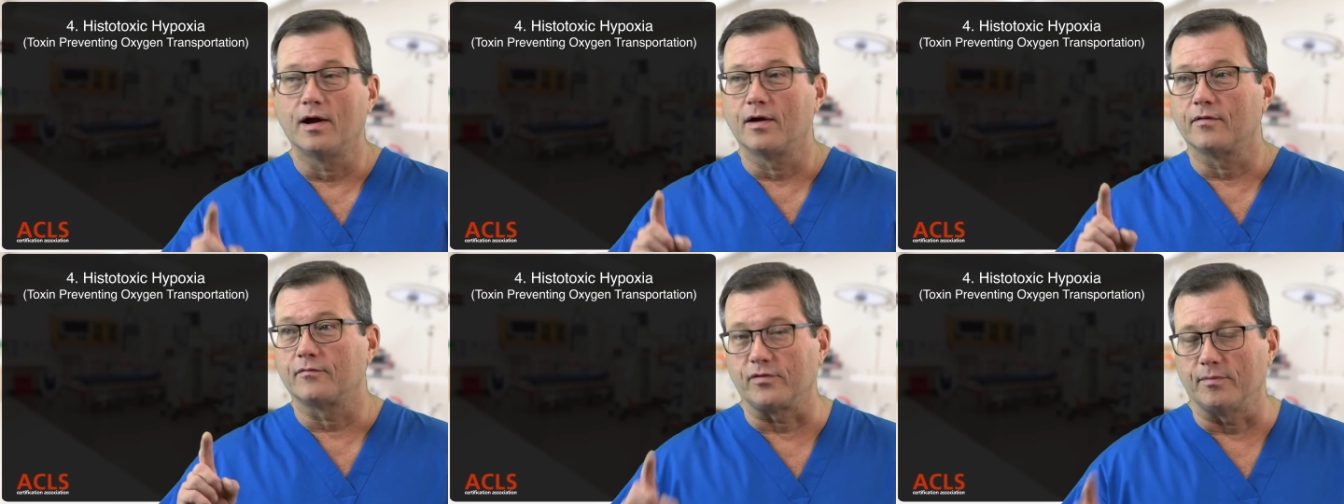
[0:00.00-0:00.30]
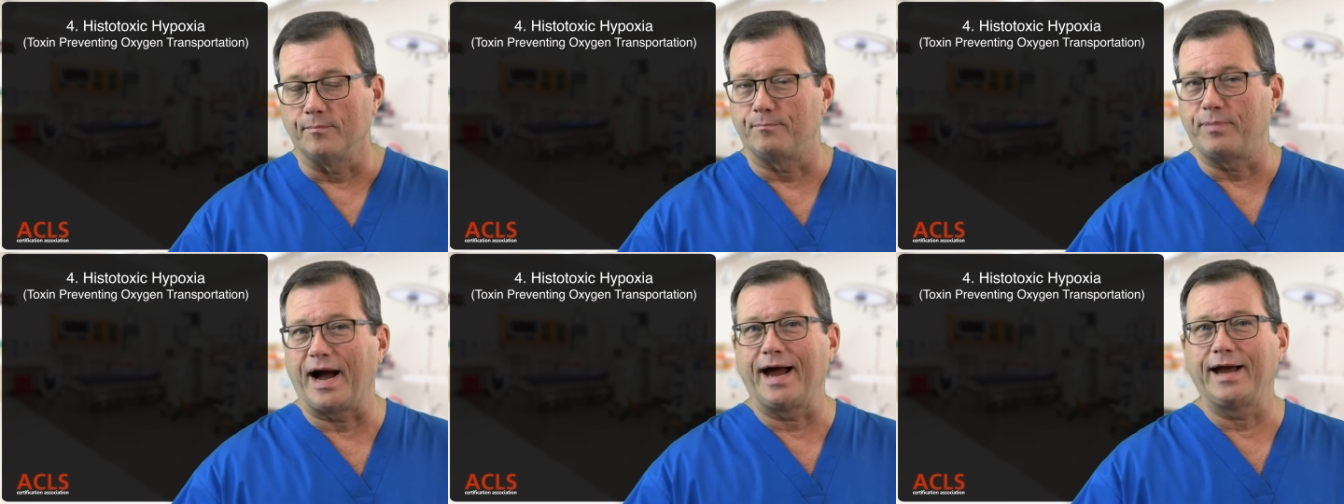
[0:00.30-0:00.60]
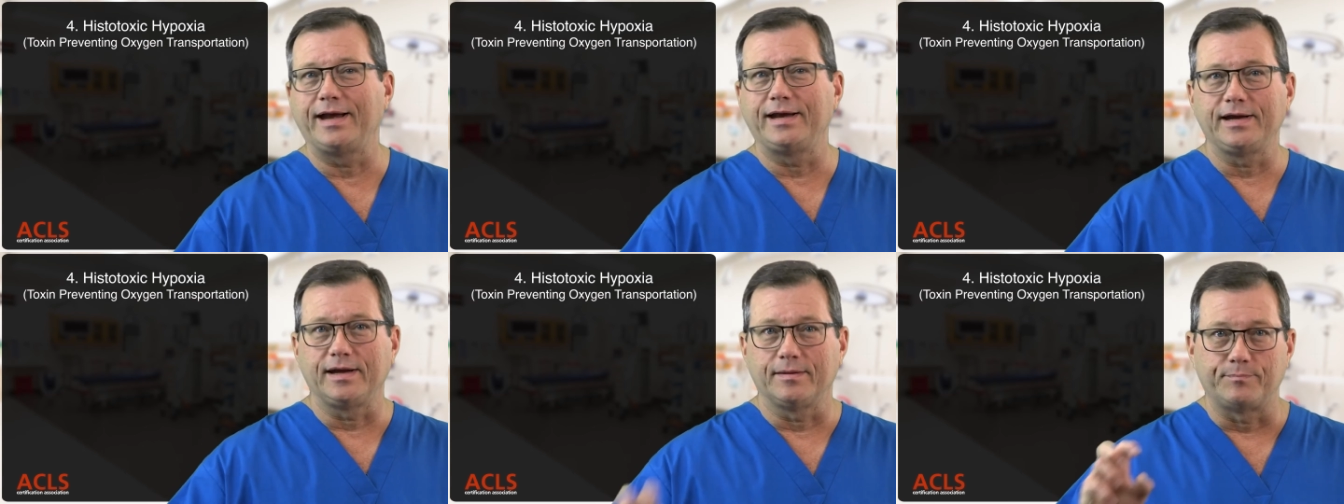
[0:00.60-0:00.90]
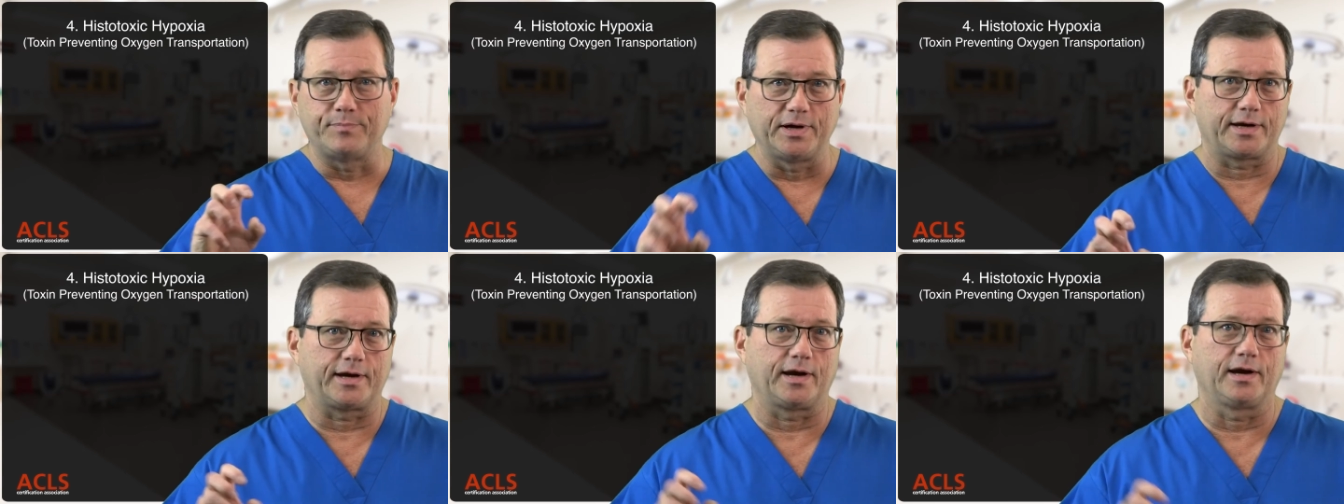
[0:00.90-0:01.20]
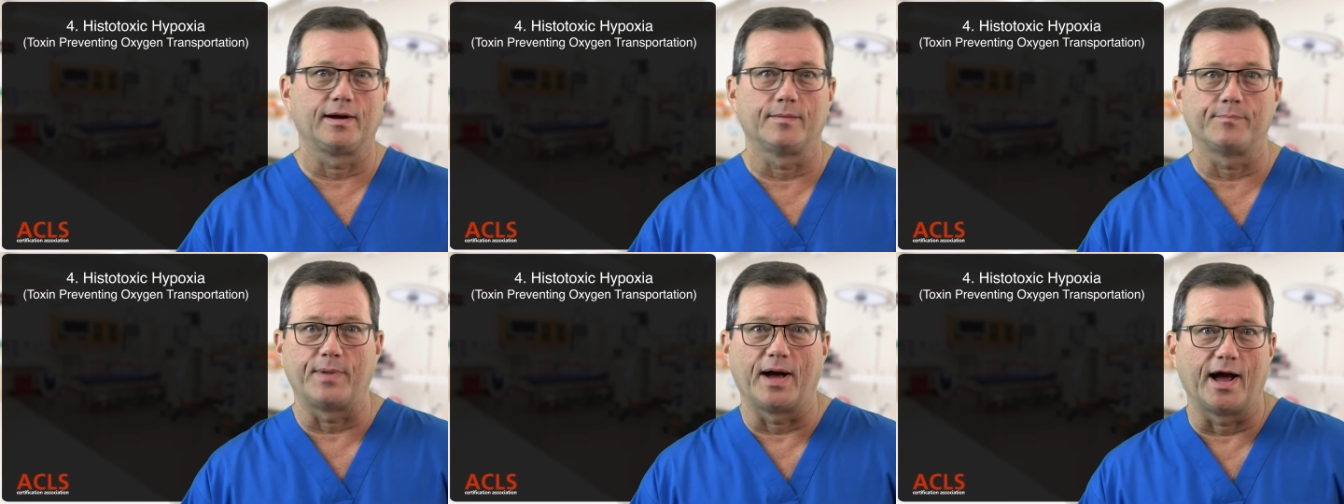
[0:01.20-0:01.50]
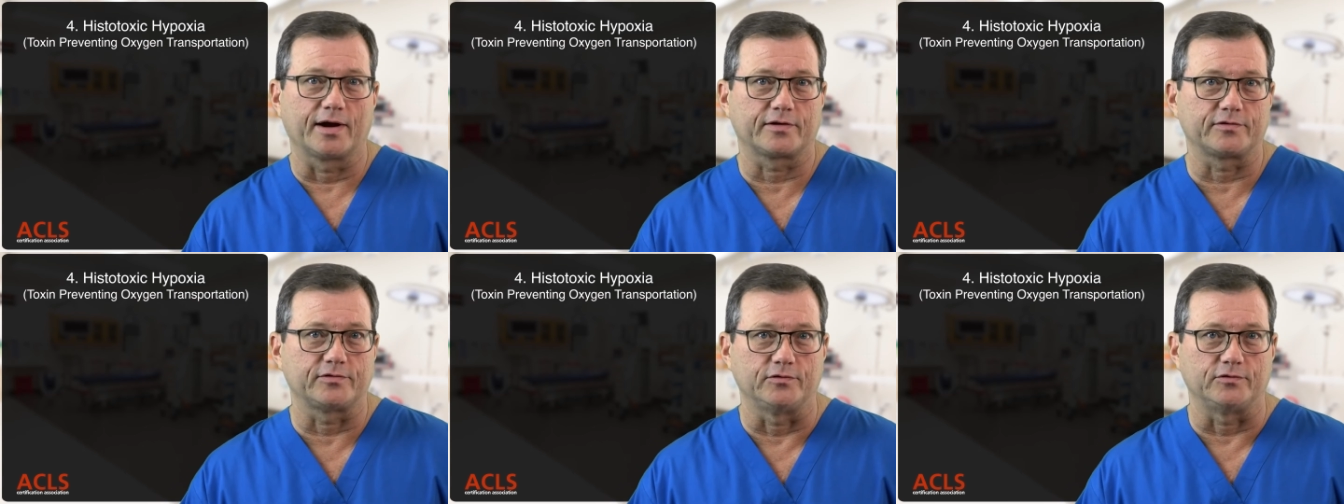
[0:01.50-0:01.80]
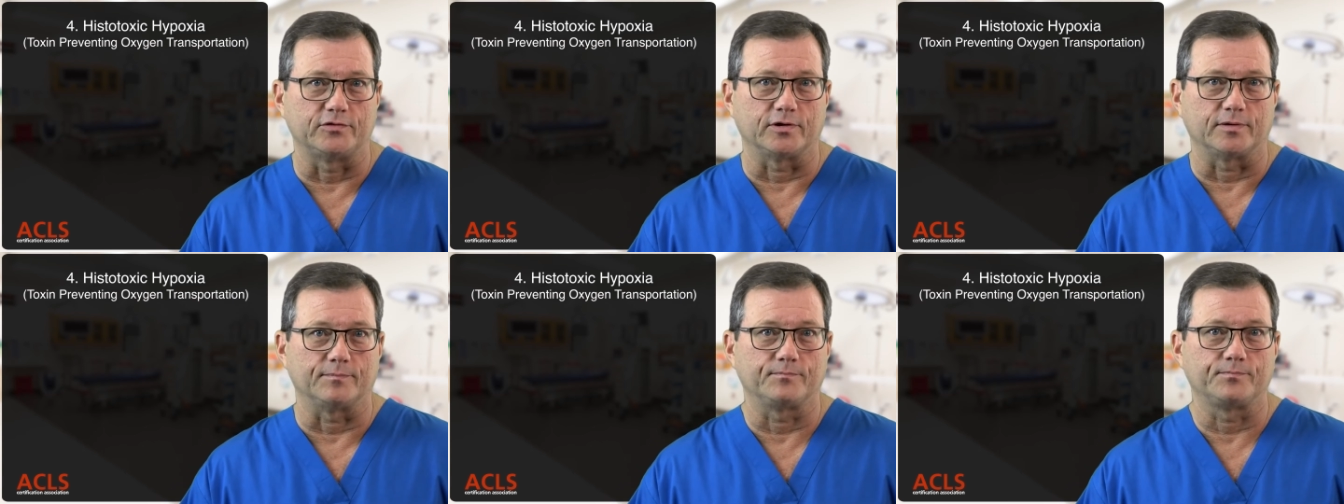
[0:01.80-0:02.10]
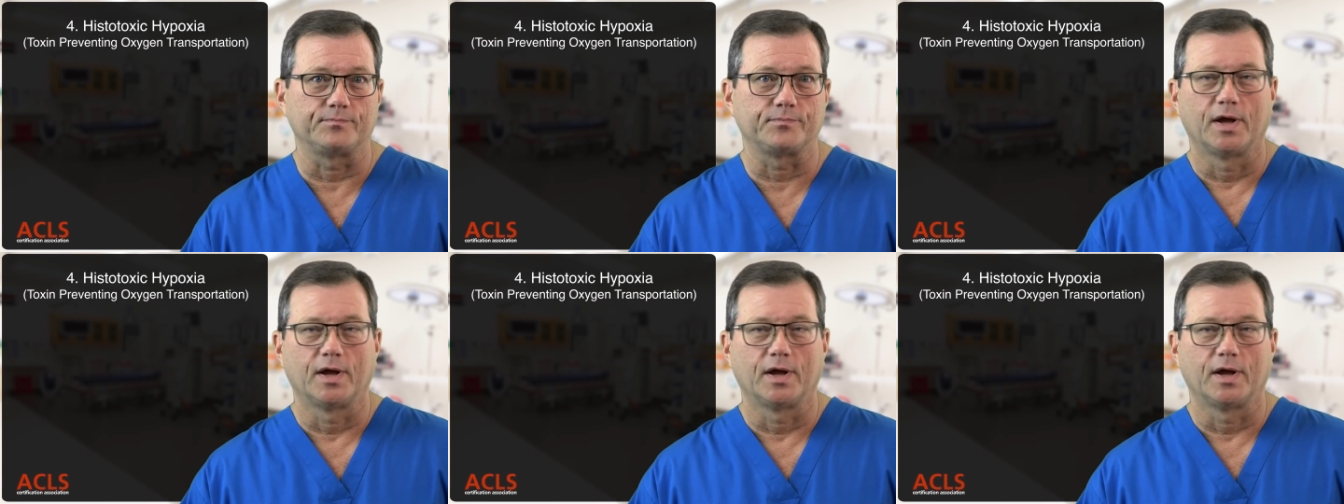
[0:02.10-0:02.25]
from binding and picking up oxygen.